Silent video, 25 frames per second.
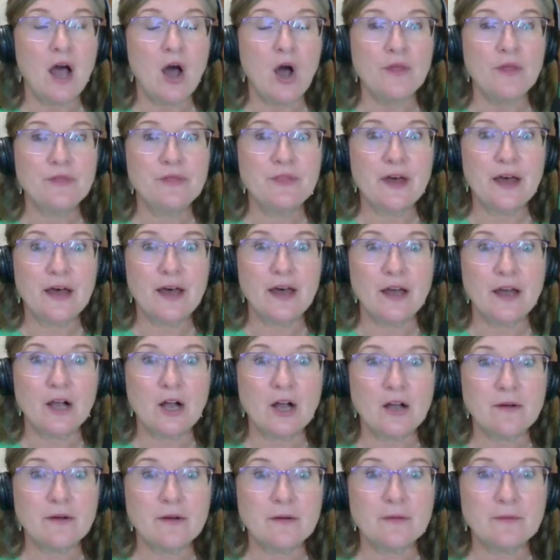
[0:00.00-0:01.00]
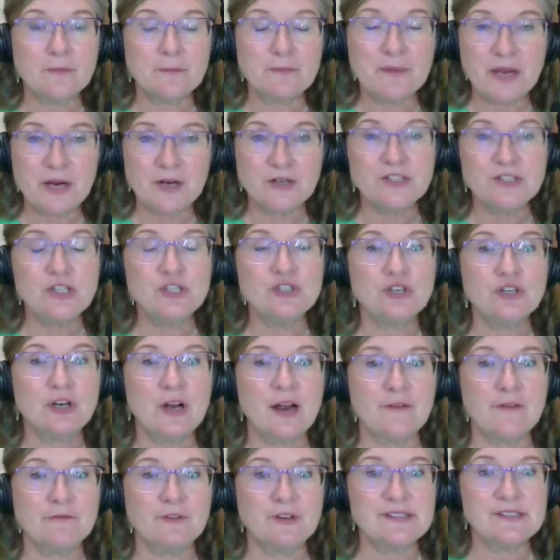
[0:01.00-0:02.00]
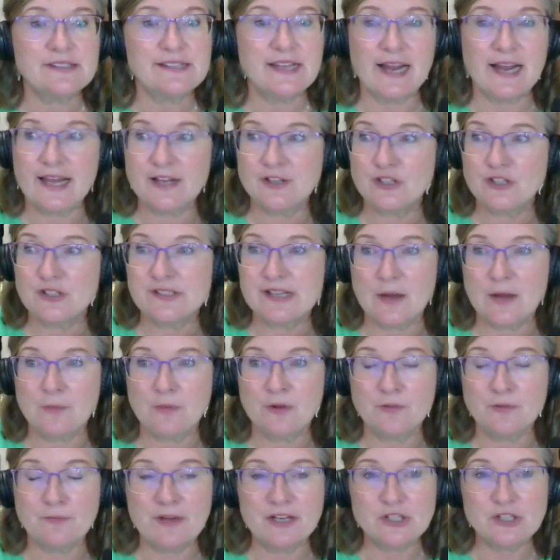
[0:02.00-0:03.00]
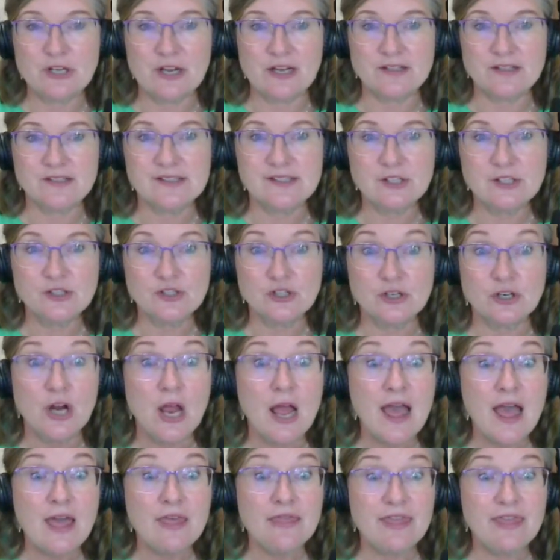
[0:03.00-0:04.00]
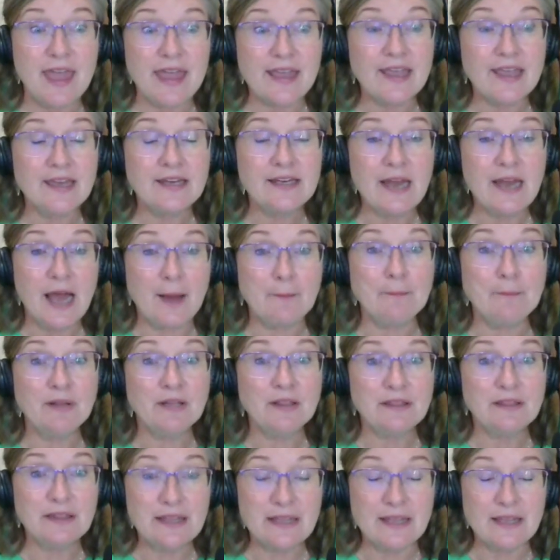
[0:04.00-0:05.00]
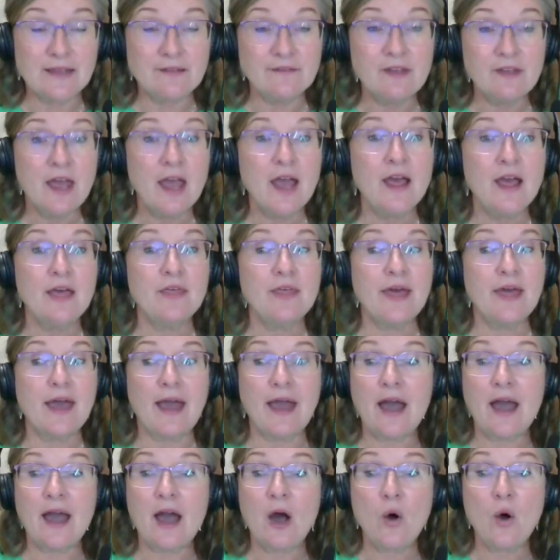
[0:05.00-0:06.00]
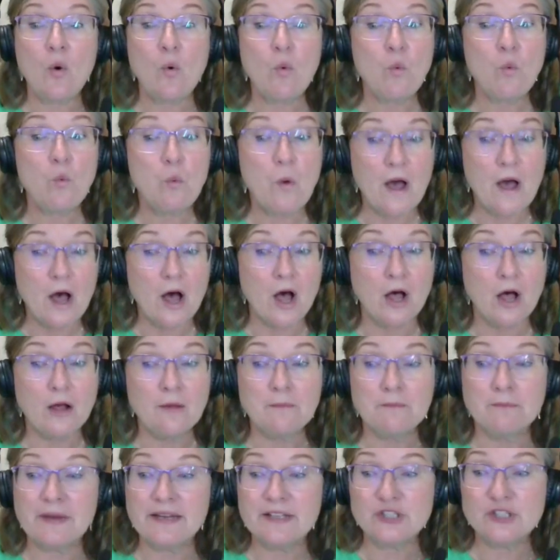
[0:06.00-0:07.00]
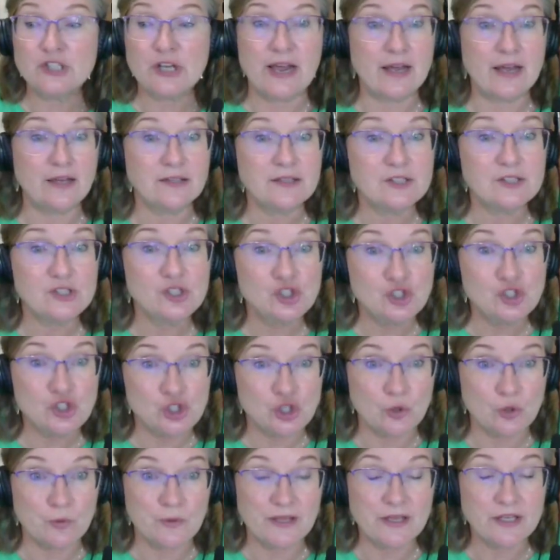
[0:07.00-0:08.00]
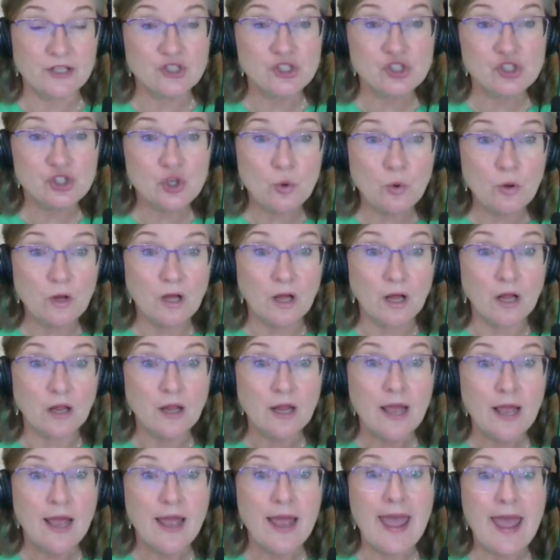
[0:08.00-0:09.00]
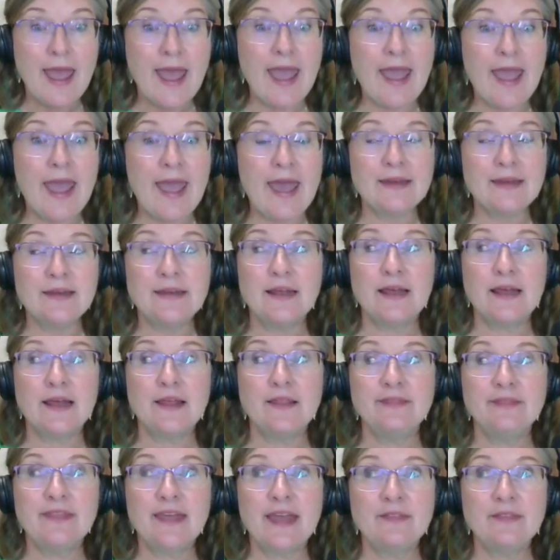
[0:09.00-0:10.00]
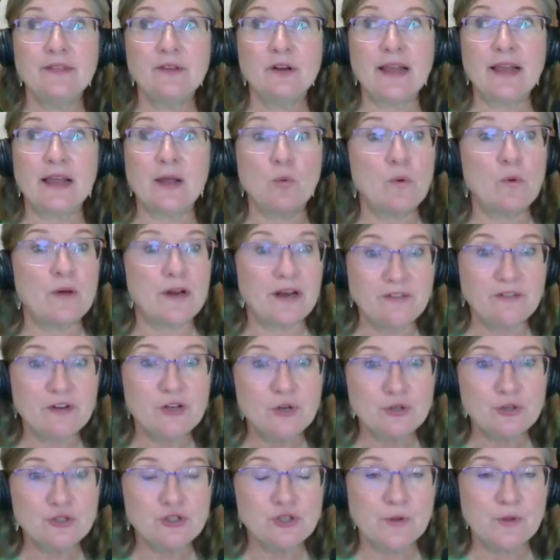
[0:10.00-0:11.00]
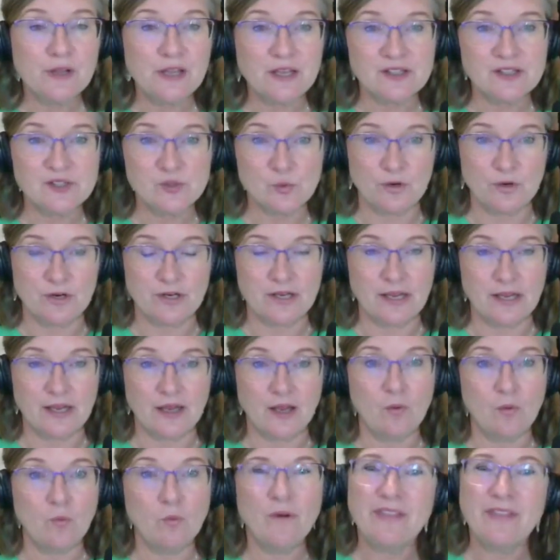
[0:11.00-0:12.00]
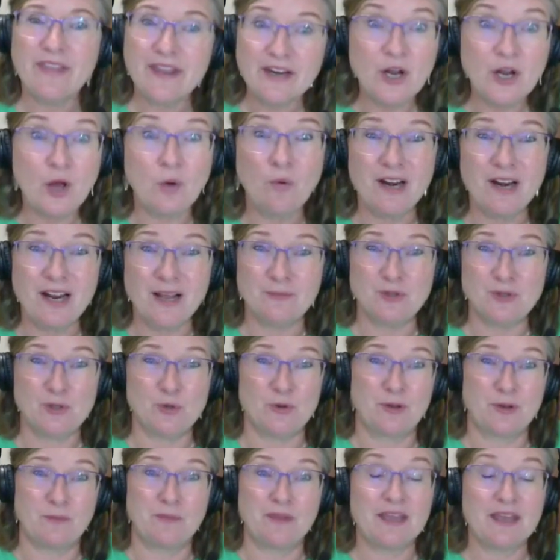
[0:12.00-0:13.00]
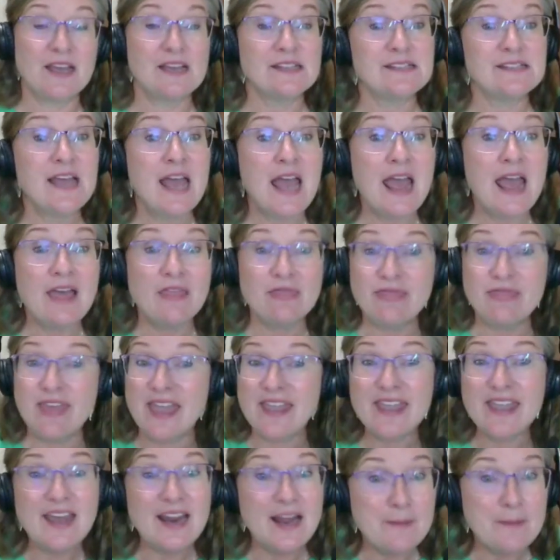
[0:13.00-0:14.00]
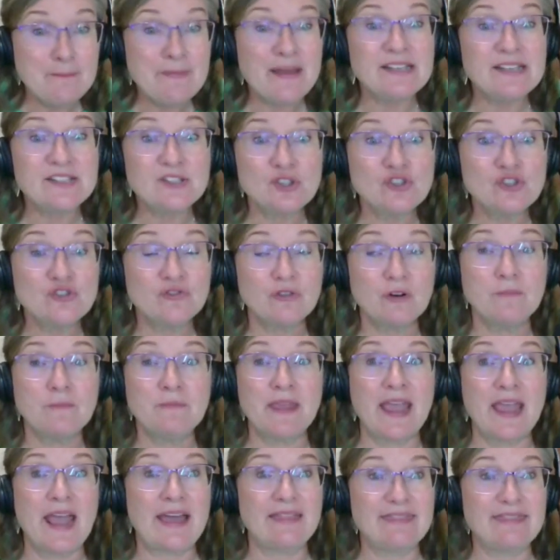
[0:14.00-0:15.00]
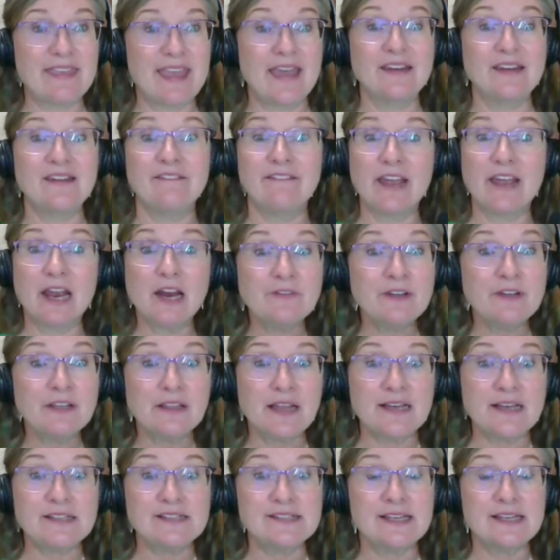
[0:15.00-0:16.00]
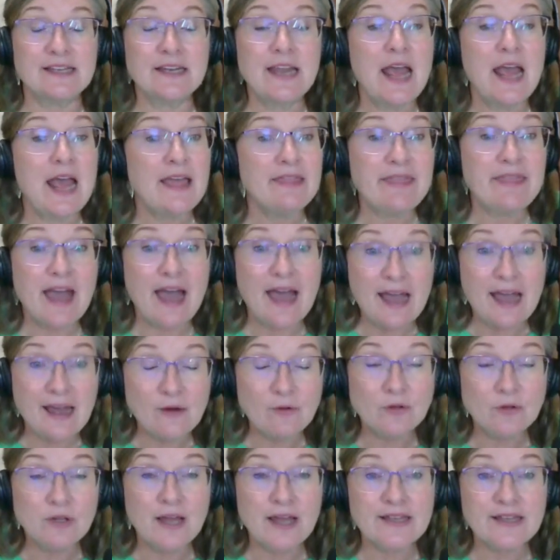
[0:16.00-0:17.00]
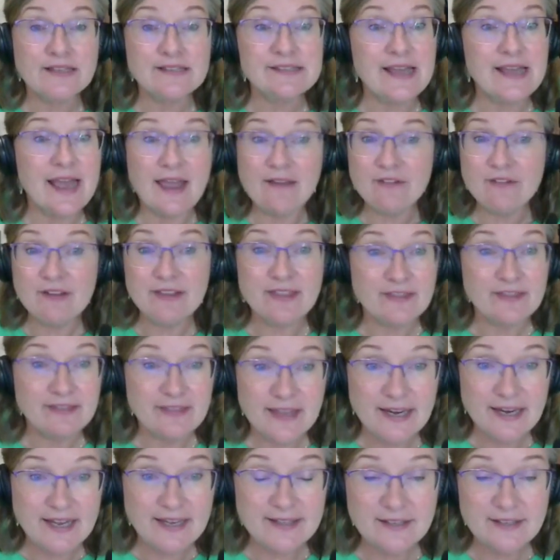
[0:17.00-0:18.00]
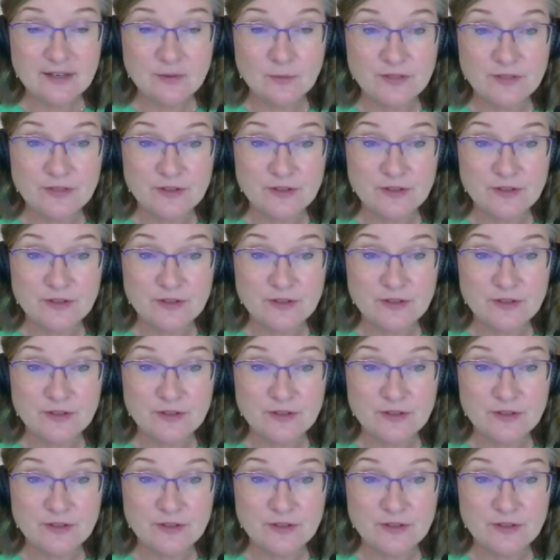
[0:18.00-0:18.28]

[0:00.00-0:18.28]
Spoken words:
the parent-teacher conference that I just had with my child's teacher. They cannot believe how well my child is doing in school. And then they're like, whatever you're doing, it's working. Well, they know what I'm doing because they get a message from me at the end of every lesson that outlines everything that I did with